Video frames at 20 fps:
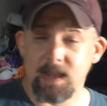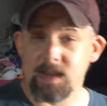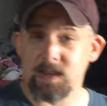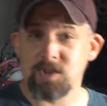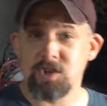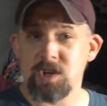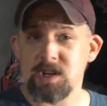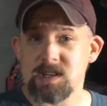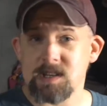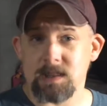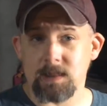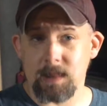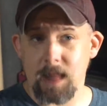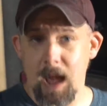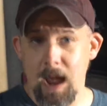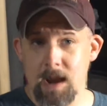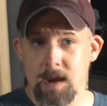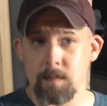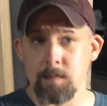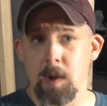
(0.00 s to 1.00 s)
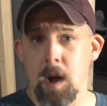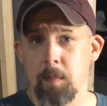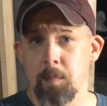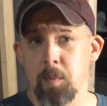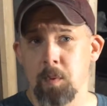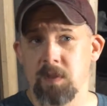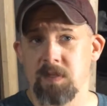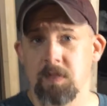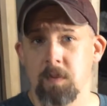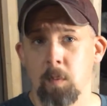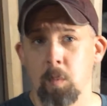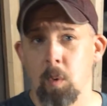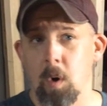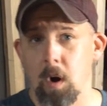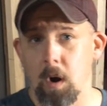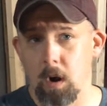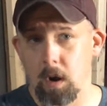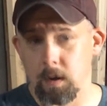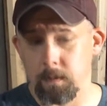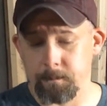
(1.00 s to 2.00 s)
You just line them up with the
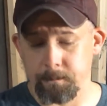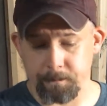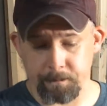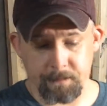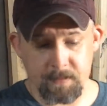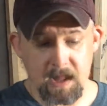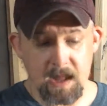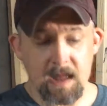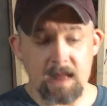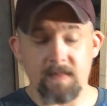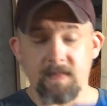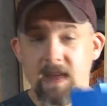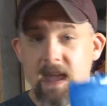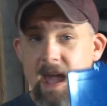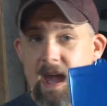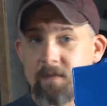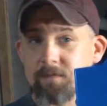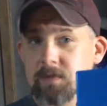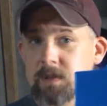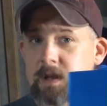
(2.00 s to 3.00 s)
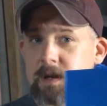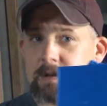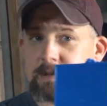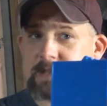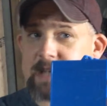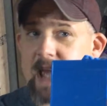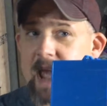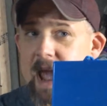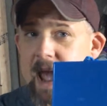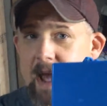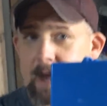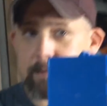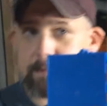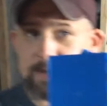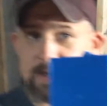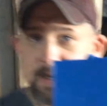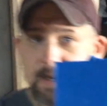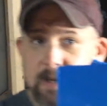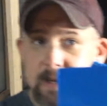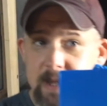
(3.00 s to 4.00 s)
wall. They have little
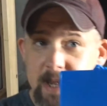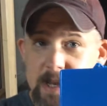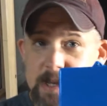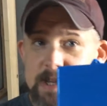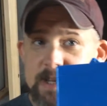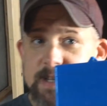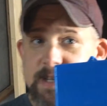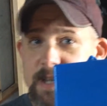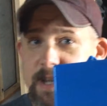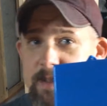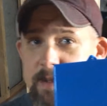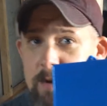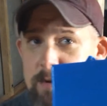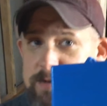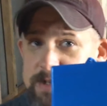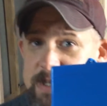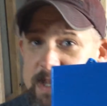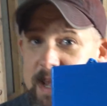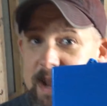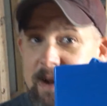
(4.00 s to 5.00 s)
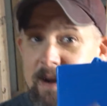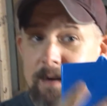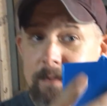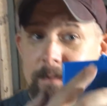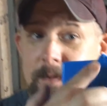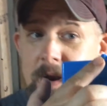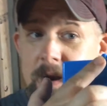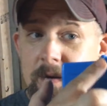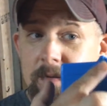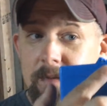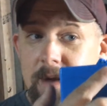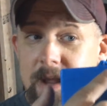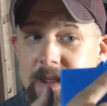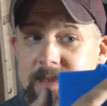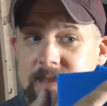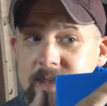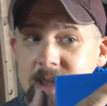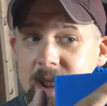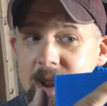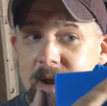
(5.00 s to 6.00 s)
tabs. Can you see those there?
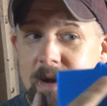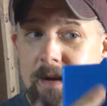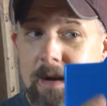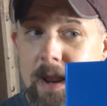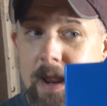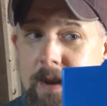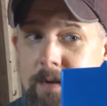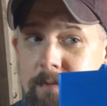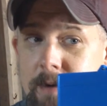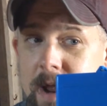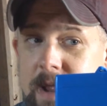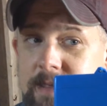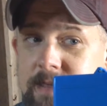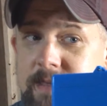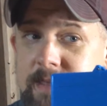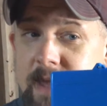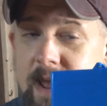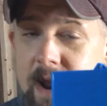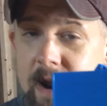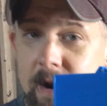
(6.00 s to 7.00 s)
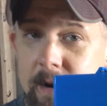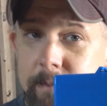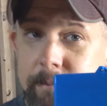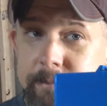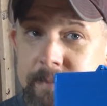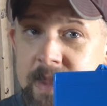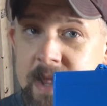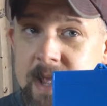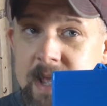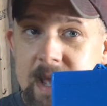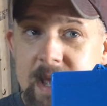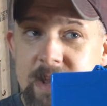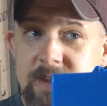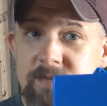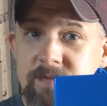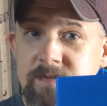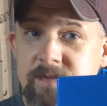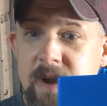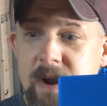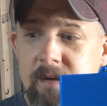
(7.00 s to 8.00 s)
Right there and right there.
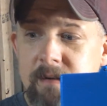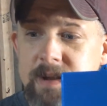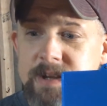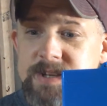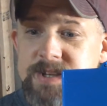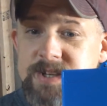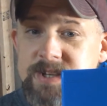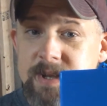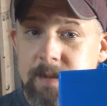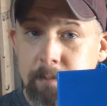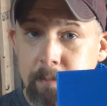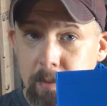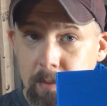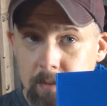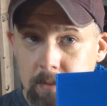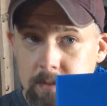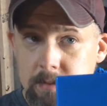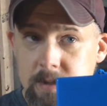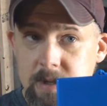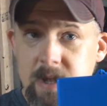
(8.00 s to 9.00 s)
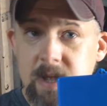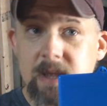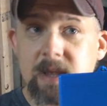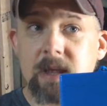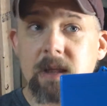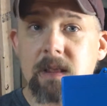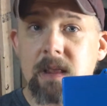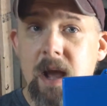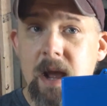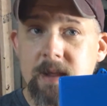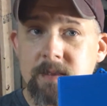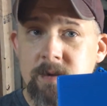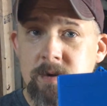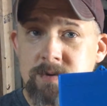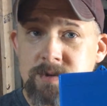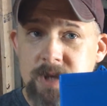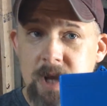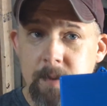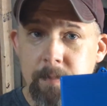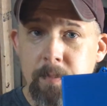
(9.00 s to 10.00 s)
It's very simple. You line
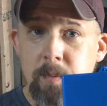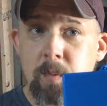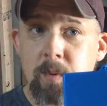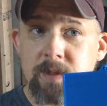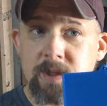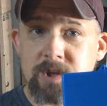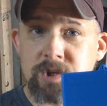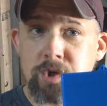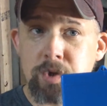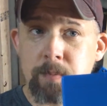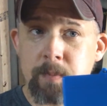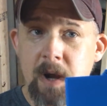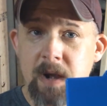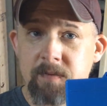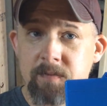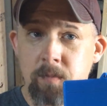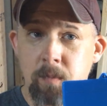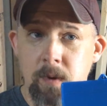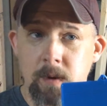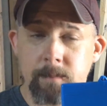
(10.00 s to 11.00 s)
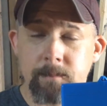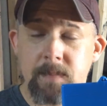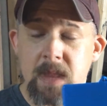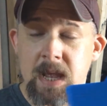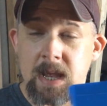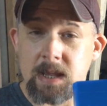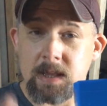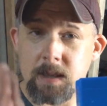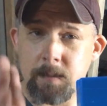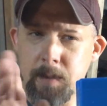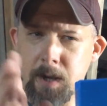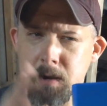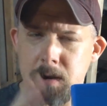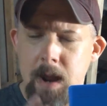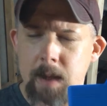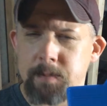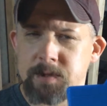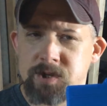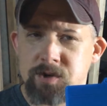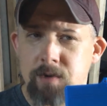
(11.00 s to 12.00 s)
those up with a 2x4. Let me
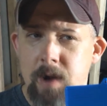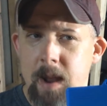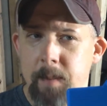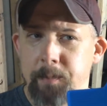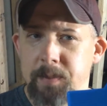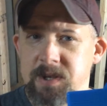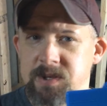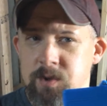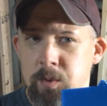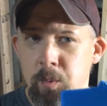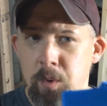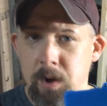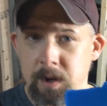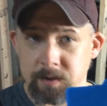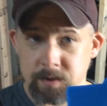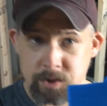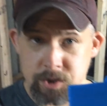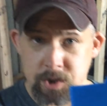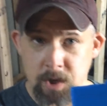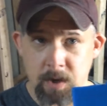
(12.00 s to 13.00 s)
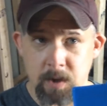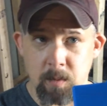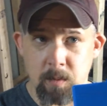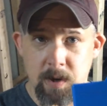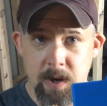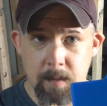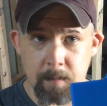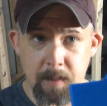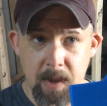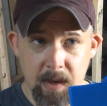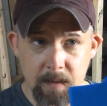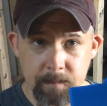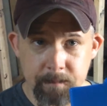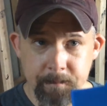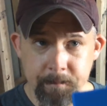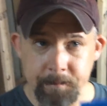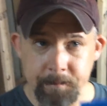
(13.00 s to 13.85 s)
grab a scrap piece of wood and show you what I mean.